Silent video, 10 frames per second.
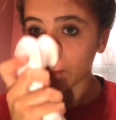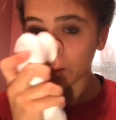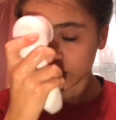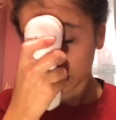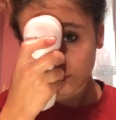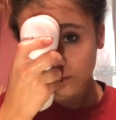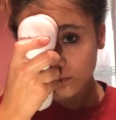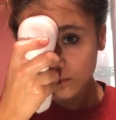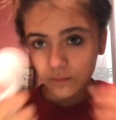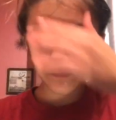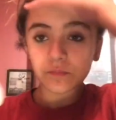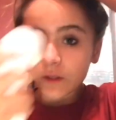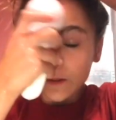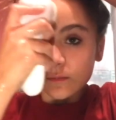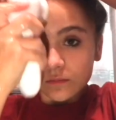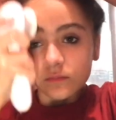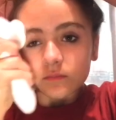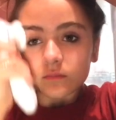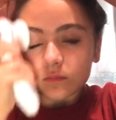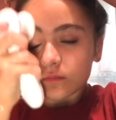
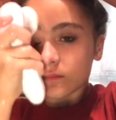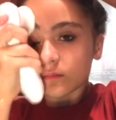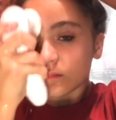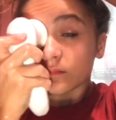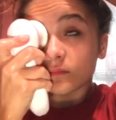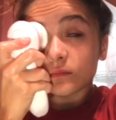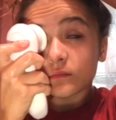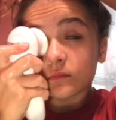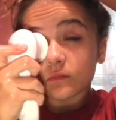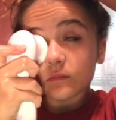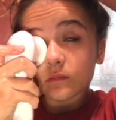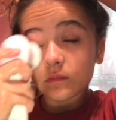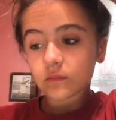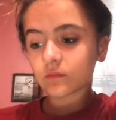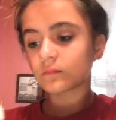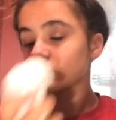(no one is talking)